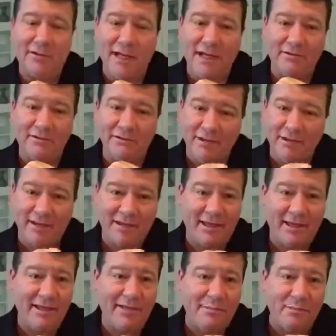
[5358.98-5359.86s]
around trying to
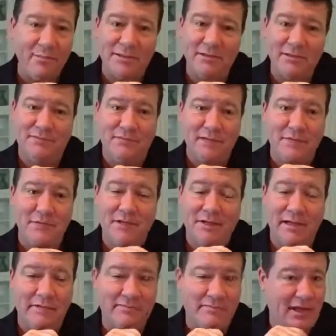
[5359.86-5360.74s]
get the best food
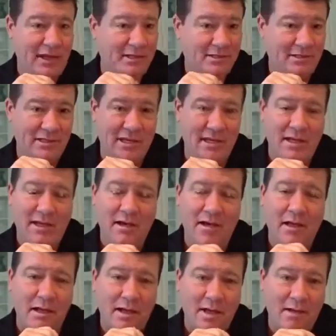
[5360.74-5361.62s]
in Afghanistan.
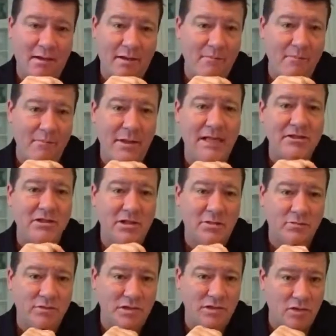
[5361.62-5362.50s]
Uh,
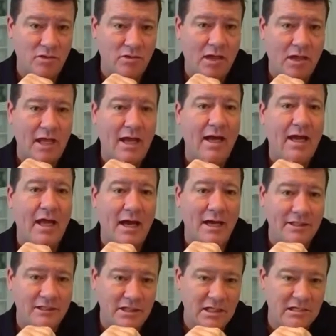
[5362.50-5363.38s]
Bastion was okay.
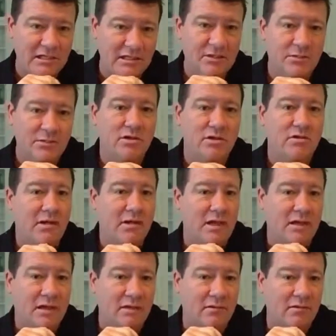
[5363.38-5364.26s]
IJC was okay.
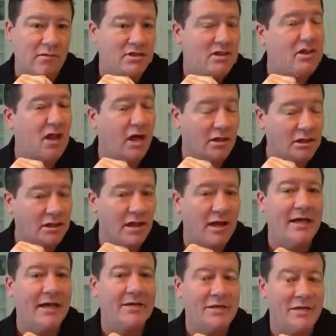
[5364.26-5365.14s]
Sucked.
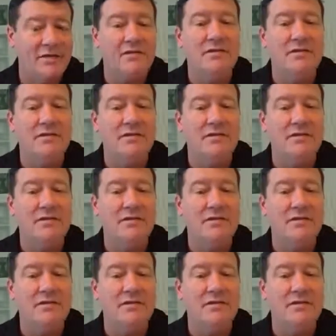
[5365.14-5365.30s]
What made